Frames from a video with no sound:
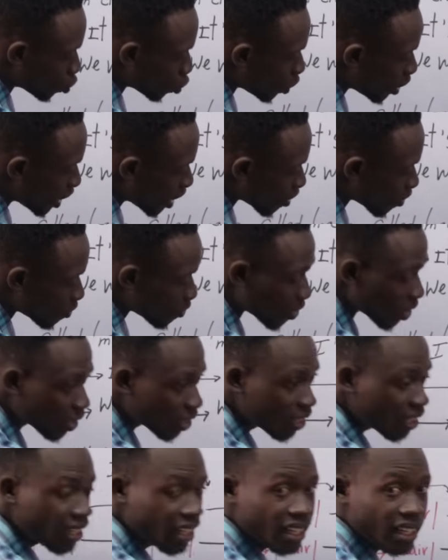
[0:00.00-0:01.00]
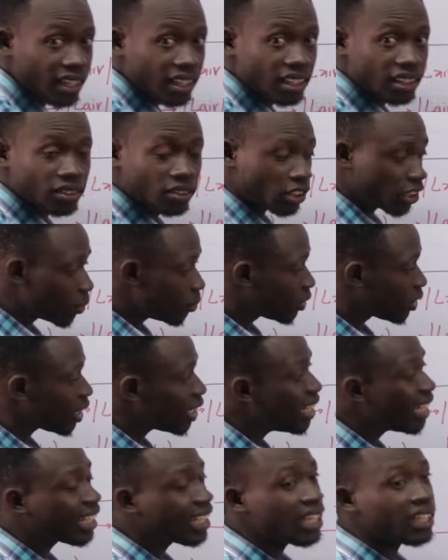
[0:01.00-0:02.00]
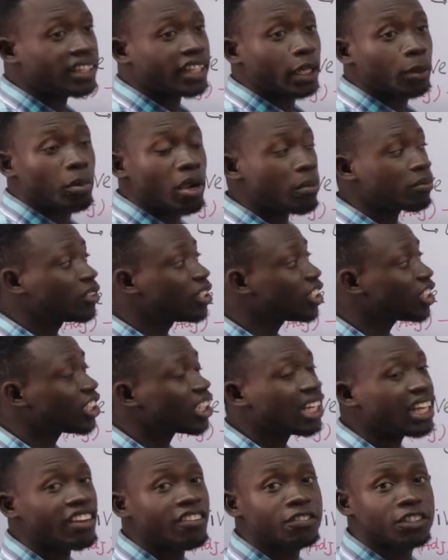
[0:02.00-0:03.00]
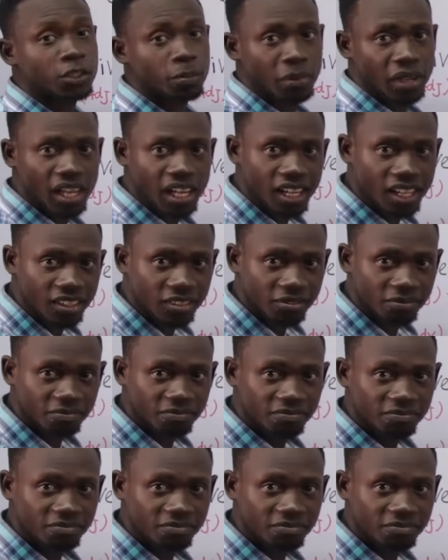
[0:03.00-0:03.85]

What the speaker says: to leave. Si m di li kite, mwen m di she leaves me.